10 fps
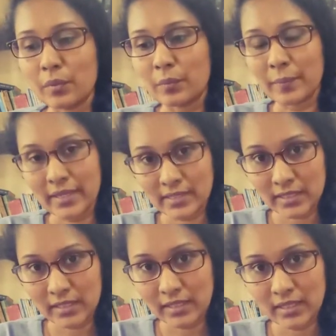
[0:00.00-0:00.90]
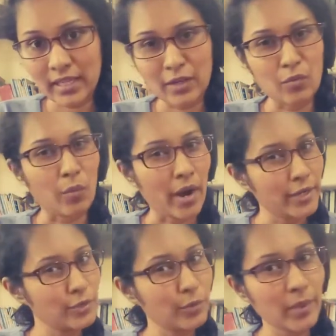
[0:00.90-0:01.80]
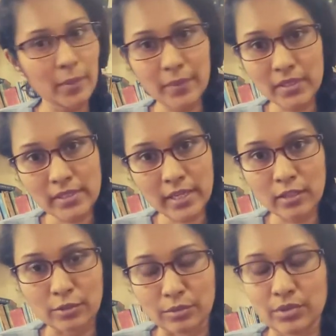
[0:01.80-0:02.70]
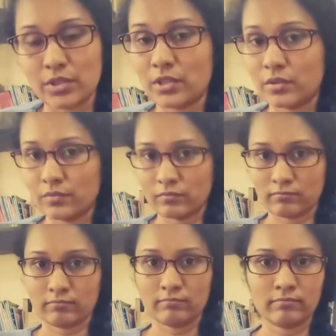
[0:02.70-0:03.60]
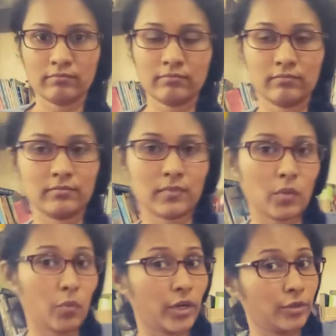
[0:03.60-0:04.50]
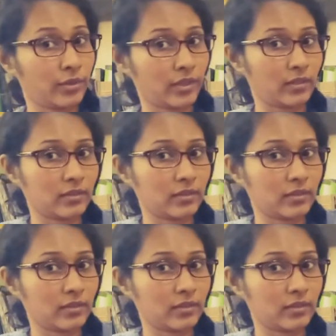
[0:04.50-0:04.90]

basically, like, why do people take notes? What do you think?